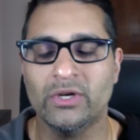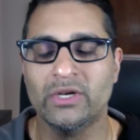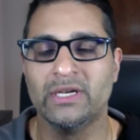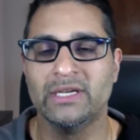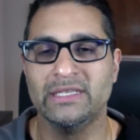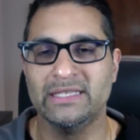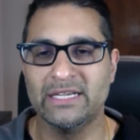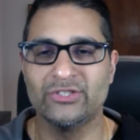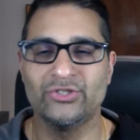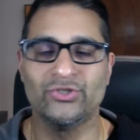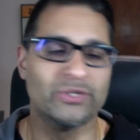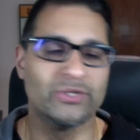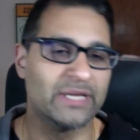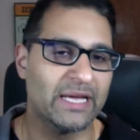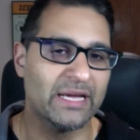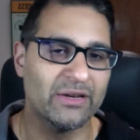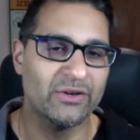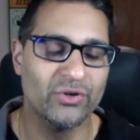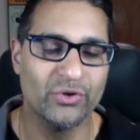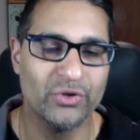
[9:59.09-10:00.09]
yes, you
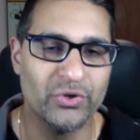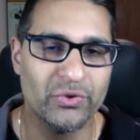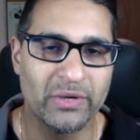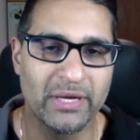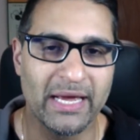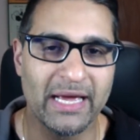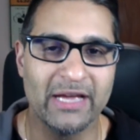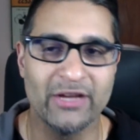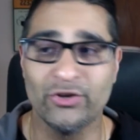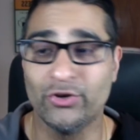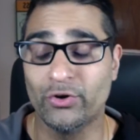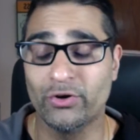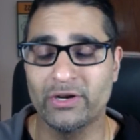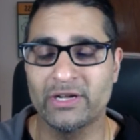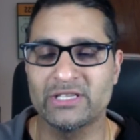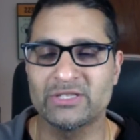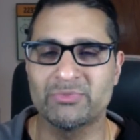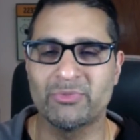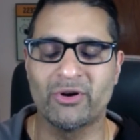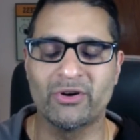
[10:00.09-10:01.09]
can, no, you can't, you're
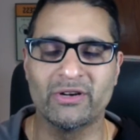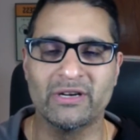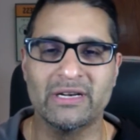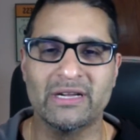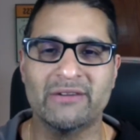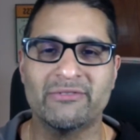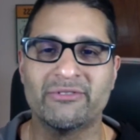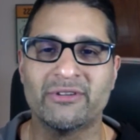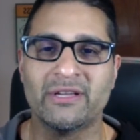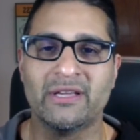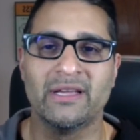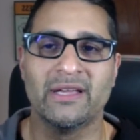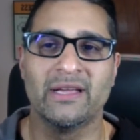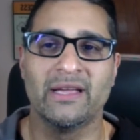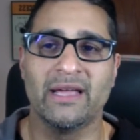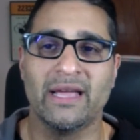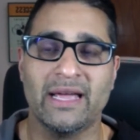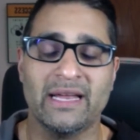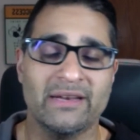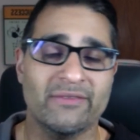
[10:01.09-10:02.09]
not smart enough.
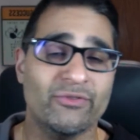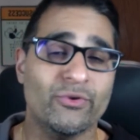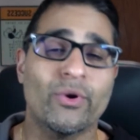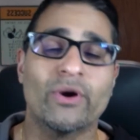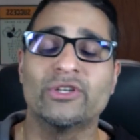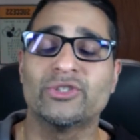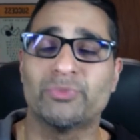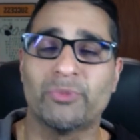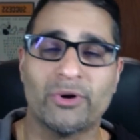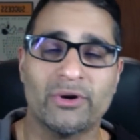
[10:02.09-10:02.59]
And if you are smart